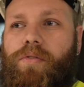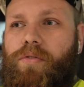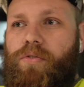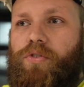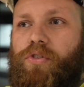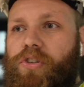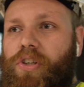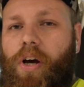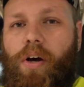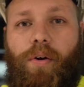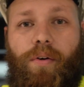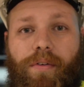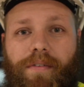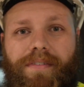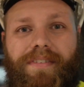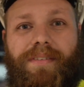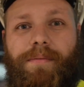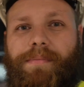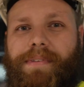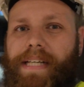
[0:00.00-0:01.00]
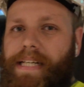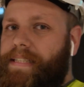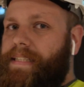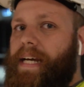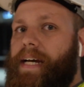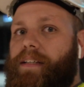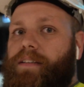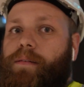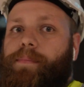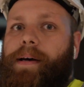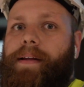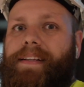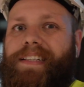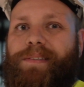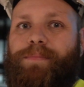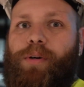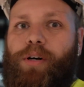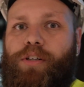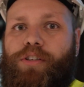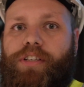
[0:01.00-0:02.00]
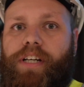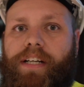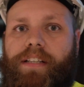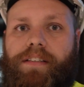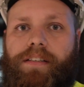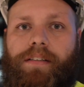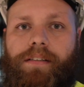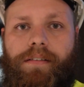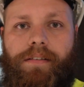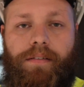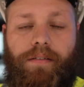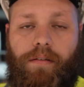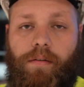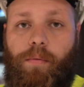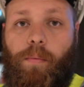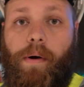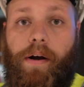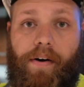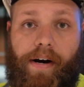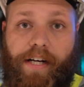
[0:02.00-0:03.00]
So, some details about this project. We're